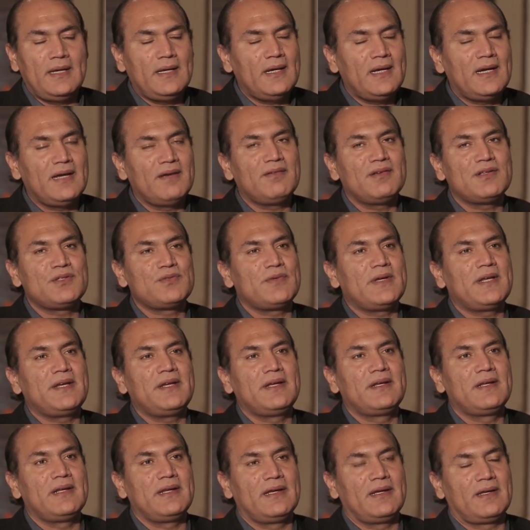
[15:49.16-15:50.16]
Yeah, I was very
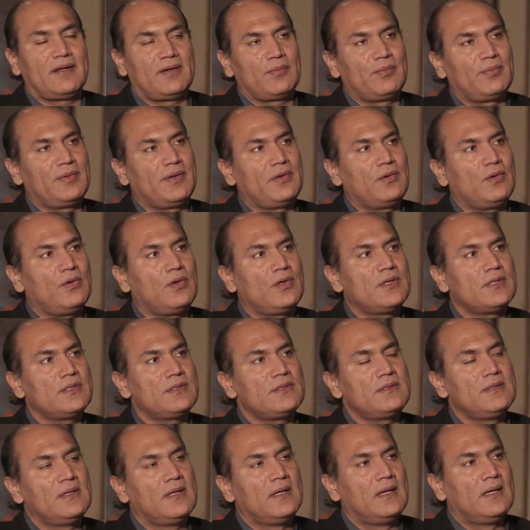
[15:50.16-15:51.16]
clear
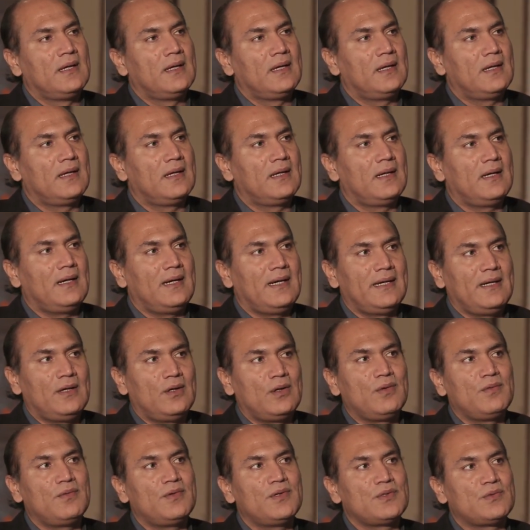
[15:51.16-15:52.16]
because I
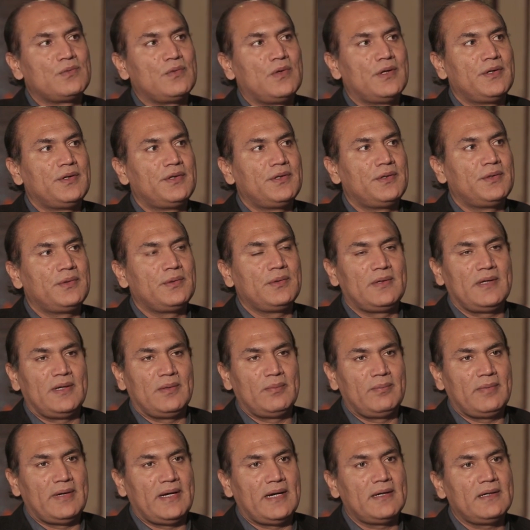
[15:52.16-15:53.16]
always wanted to
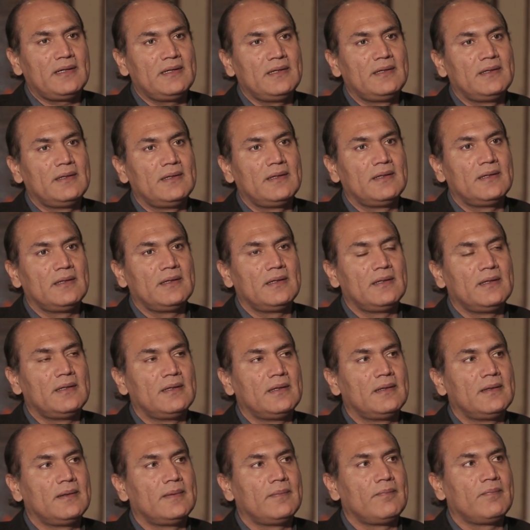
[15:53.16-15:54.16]
come back.
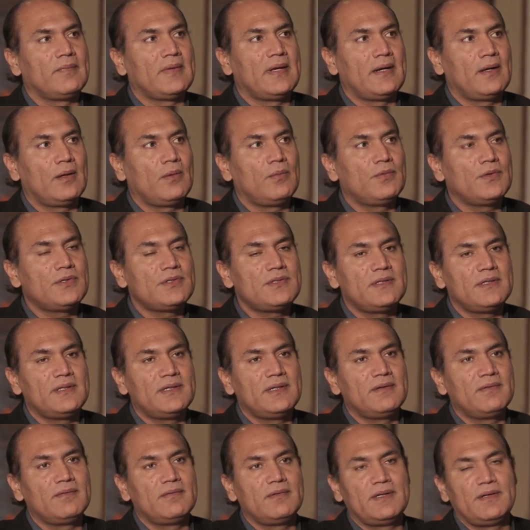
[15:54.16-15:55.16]
And
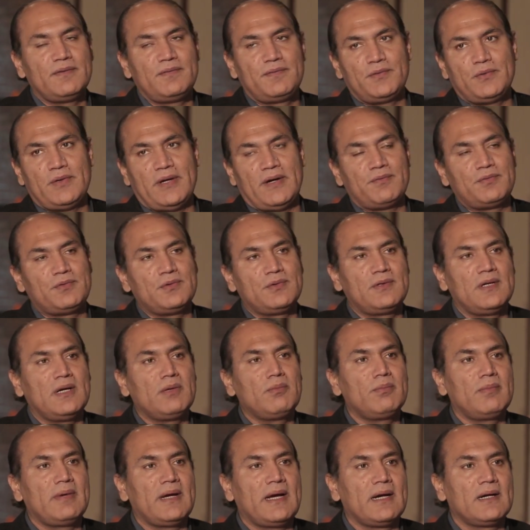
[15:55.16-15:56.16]
obviously if you have to
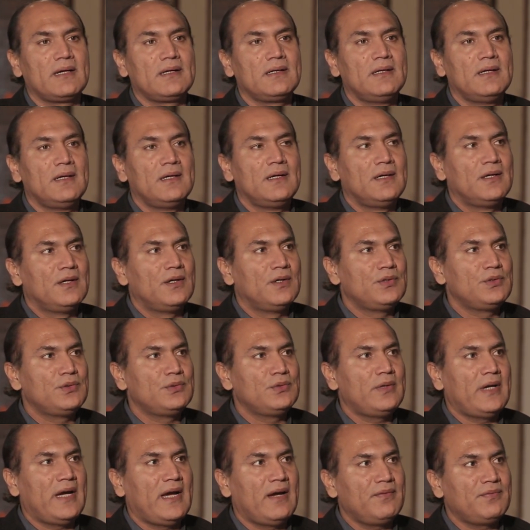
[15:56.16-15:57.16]
come back,
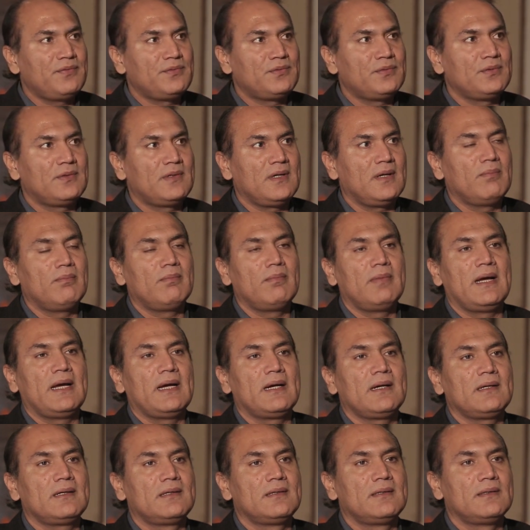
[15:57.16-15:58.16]
you have to come
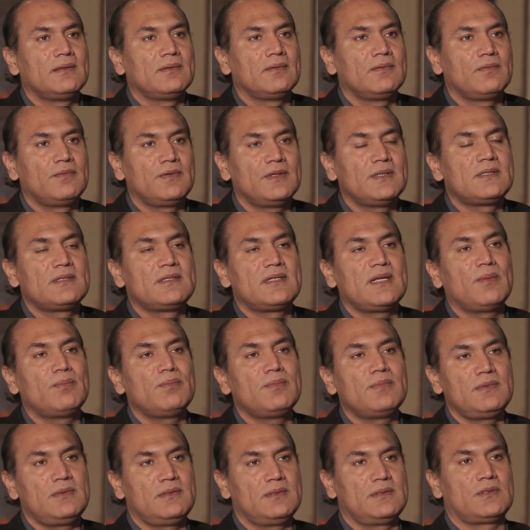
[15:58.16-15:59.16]
back with some
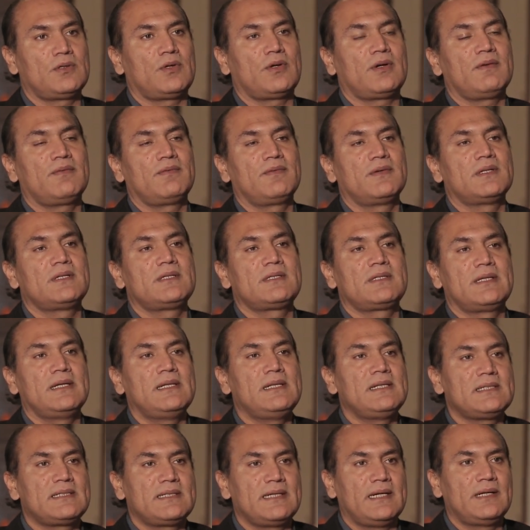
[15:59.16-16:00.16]
sort of a
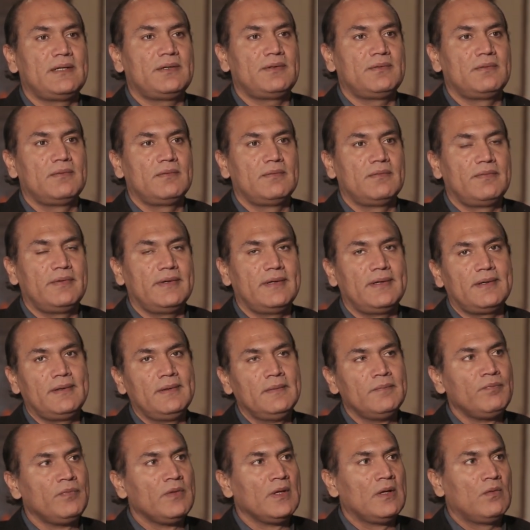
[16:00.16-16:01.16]
skill set where
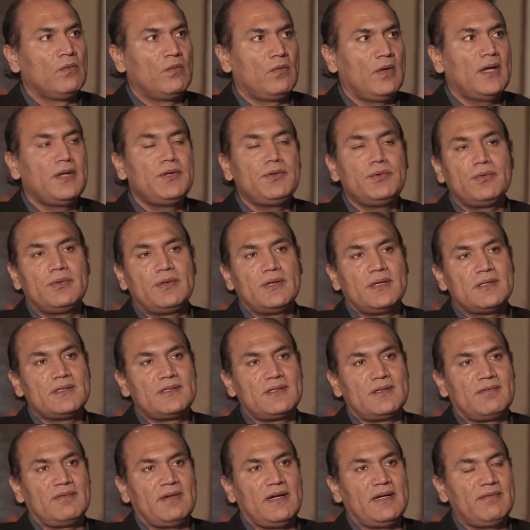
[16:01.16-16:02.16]
one, you can
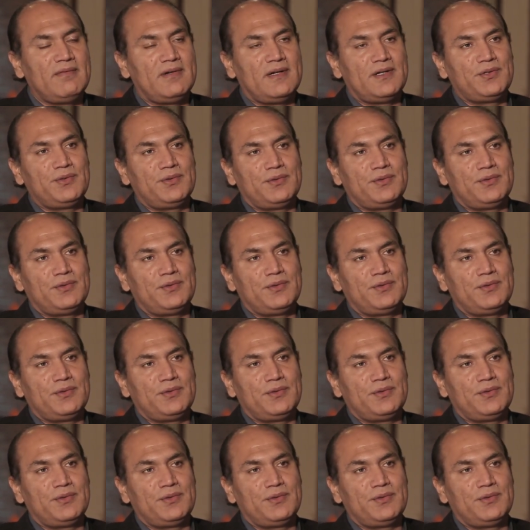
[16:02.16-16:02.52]
survive at